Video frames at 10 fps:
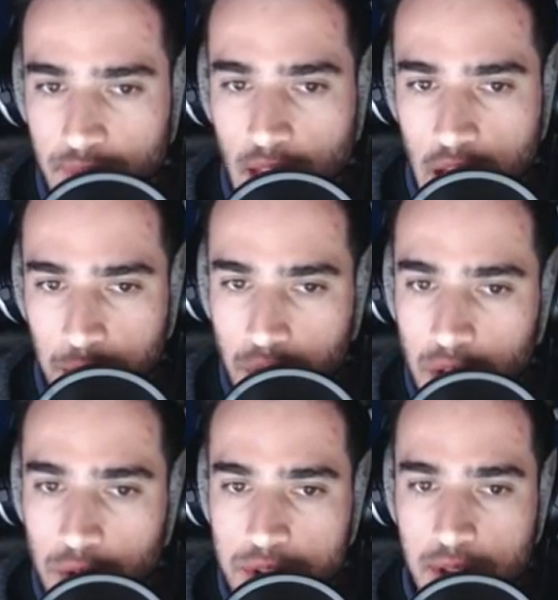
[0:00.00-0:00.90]
And we're gonna
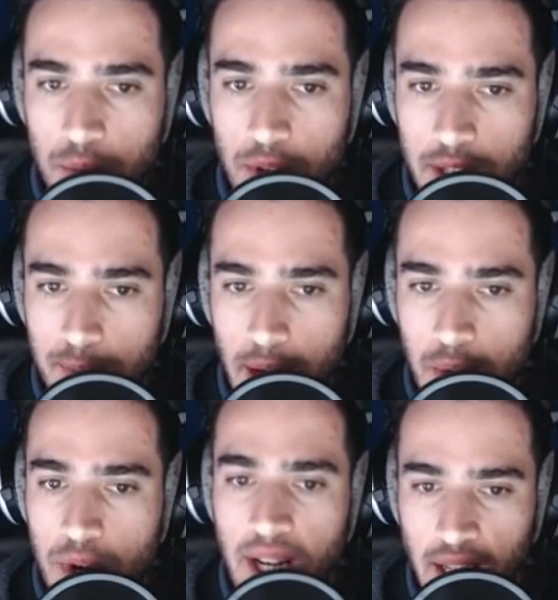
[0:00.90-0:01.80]
lose some weight by
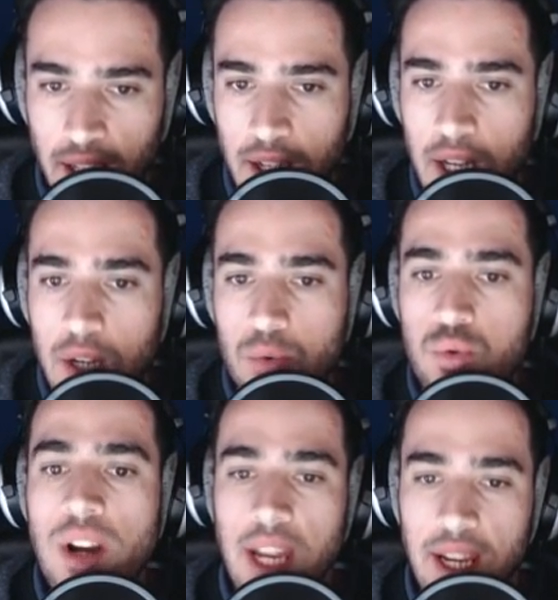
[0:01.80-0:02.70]
running.
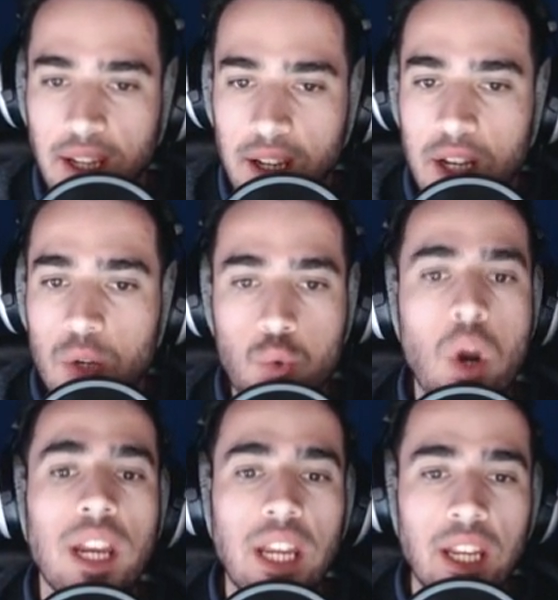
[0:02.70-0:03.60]
Running,
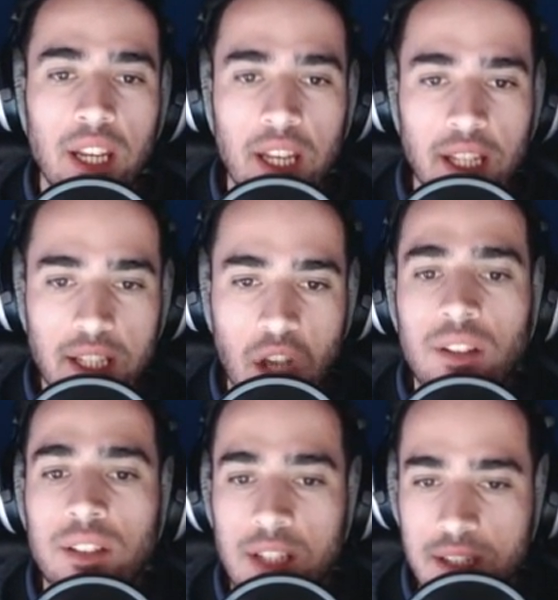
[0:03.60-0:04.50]
running in this
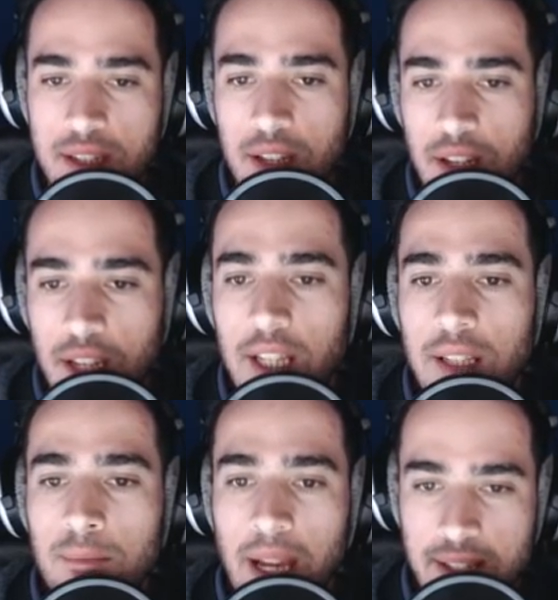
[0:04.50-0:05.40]
hotness
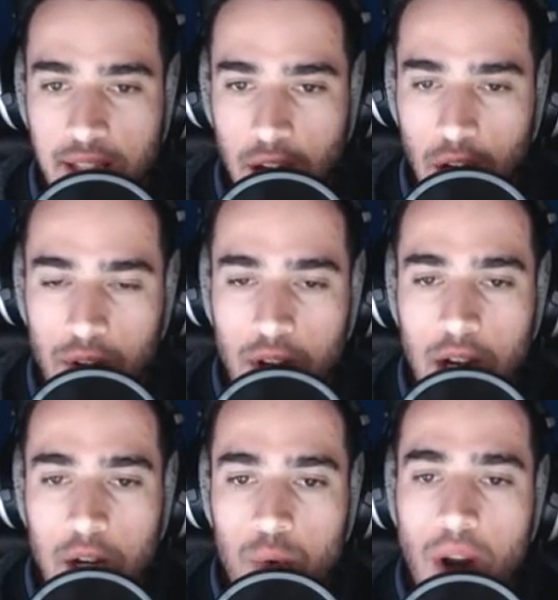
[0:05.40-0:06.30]
in Mexico.
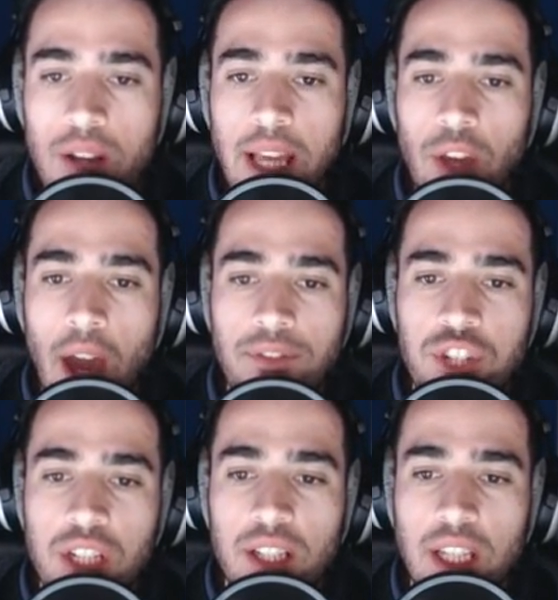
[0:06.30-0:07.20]
Run like you have
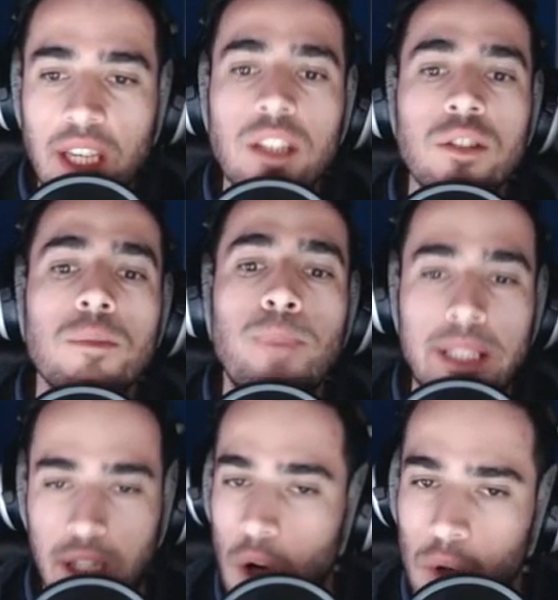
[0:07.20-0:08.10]
chili in your
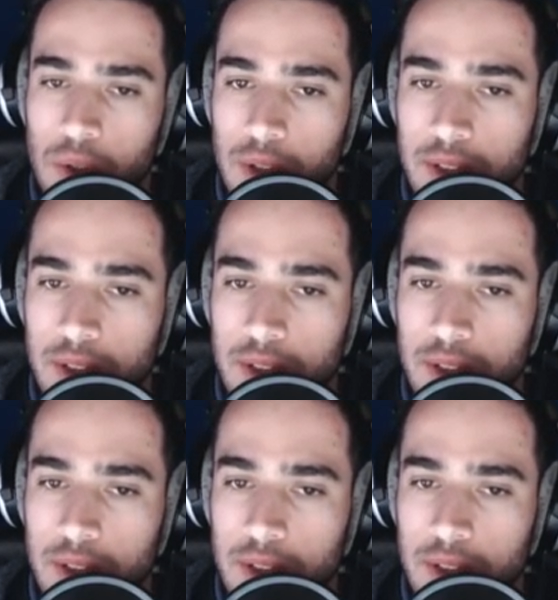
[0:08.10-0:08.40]
butthole.